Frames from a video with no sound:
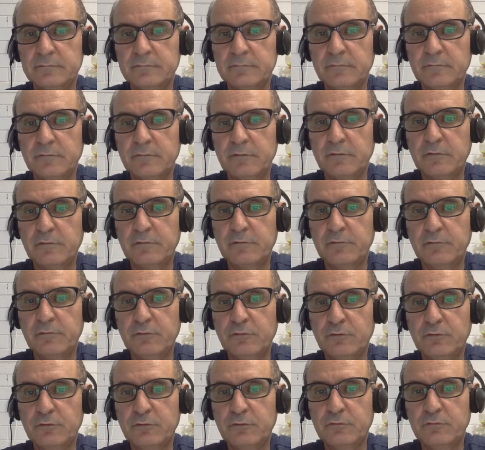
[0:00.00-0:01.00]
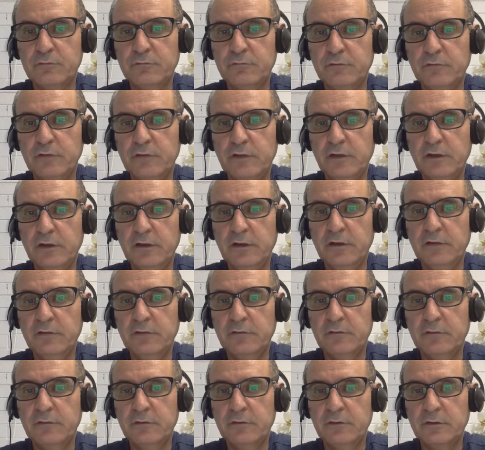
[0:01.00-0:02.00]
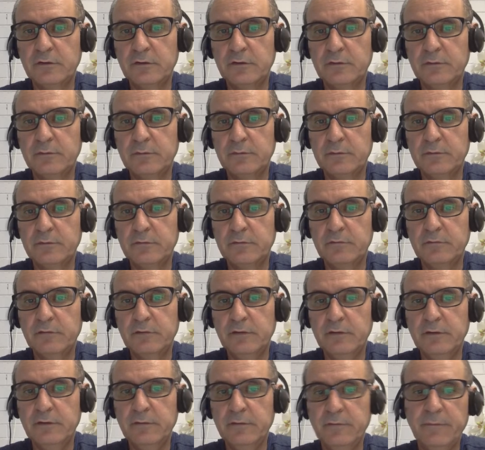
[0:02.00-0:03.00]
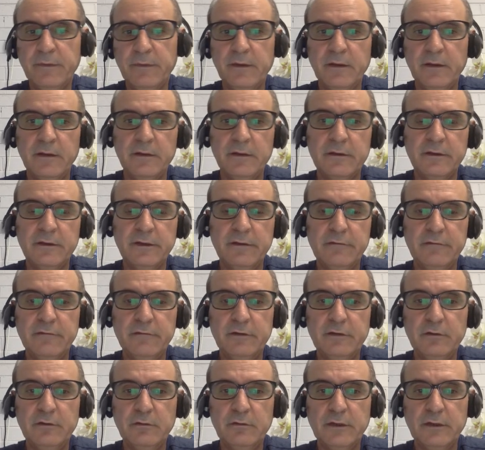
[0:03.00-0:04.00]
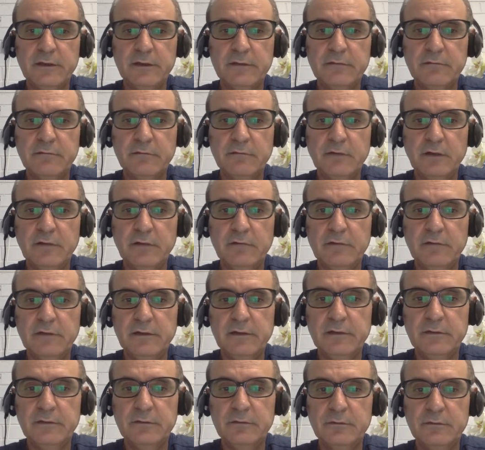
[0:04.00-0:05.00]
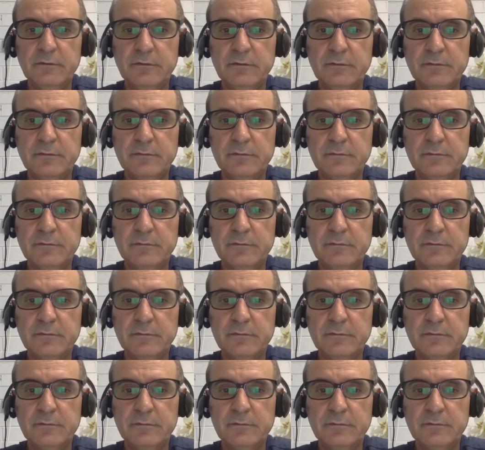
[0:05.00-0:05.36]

From 4 to 5, going up by 1. Then we look at y values,